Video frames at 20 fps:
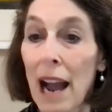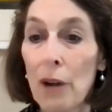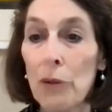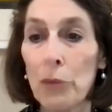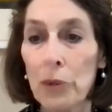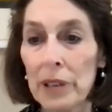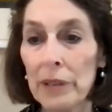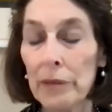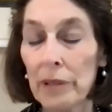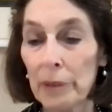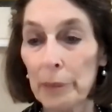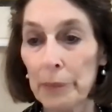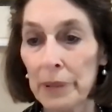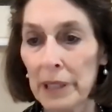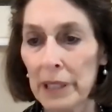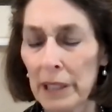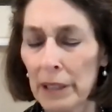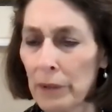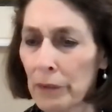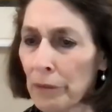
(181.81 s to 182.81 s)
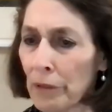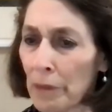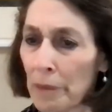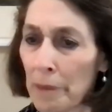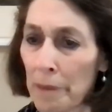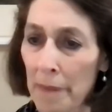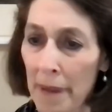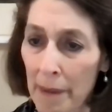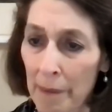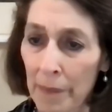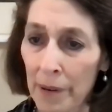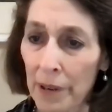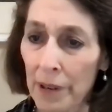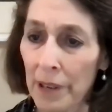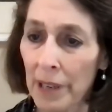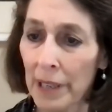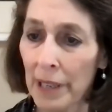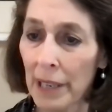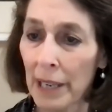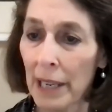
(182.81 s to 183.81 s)
we will be remembered,
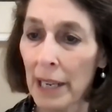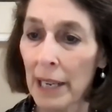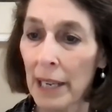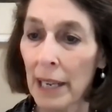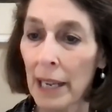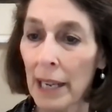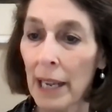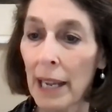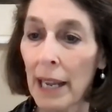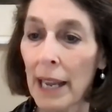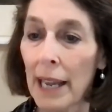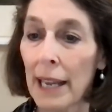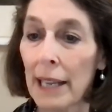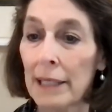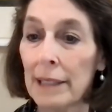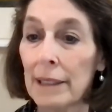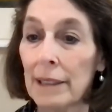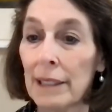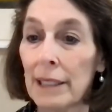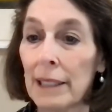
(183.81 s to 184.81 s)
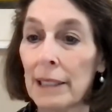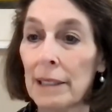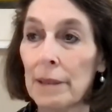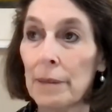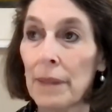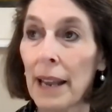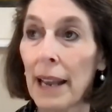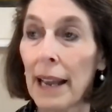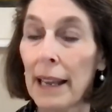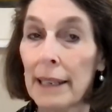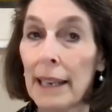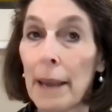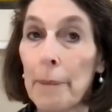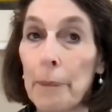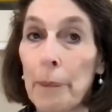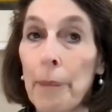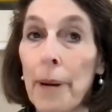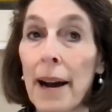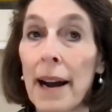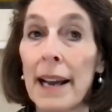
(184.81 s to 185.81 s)
and
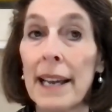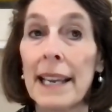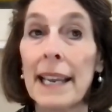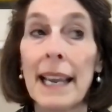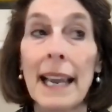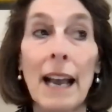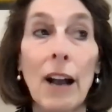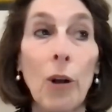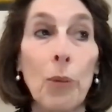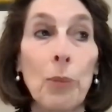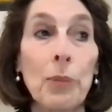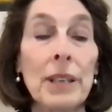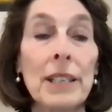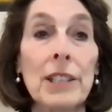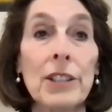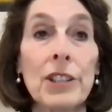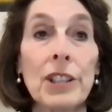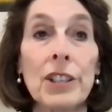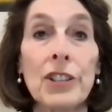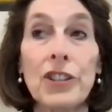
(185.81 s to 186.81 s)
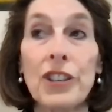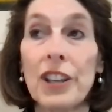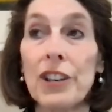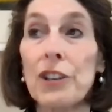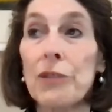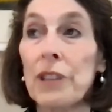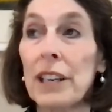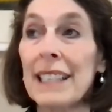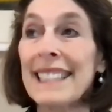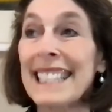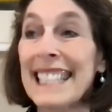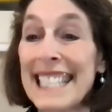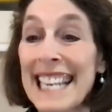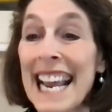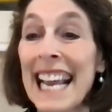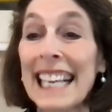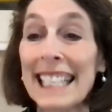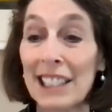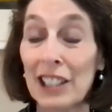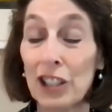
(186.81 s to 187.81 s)
by helping to generate the
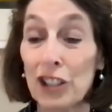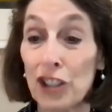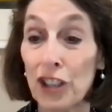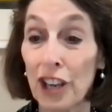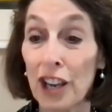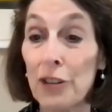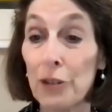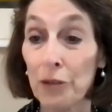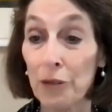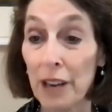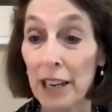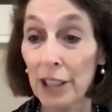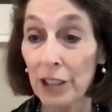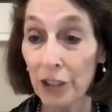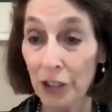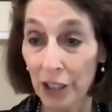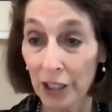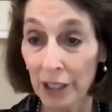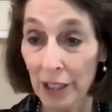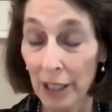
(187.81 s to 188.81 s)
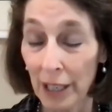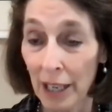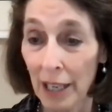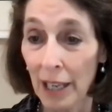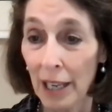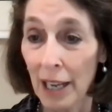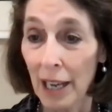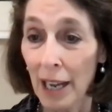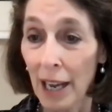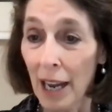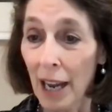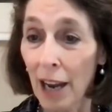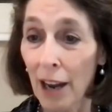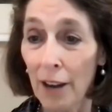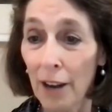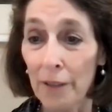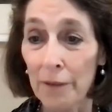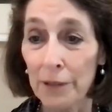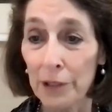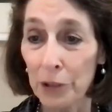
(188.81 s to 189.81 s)
next generation
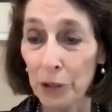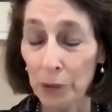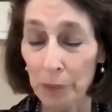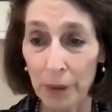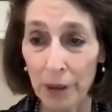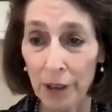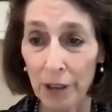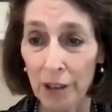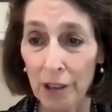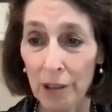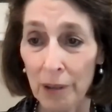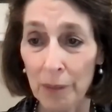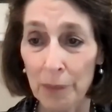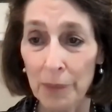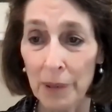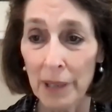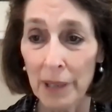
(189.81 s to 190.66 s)
of superb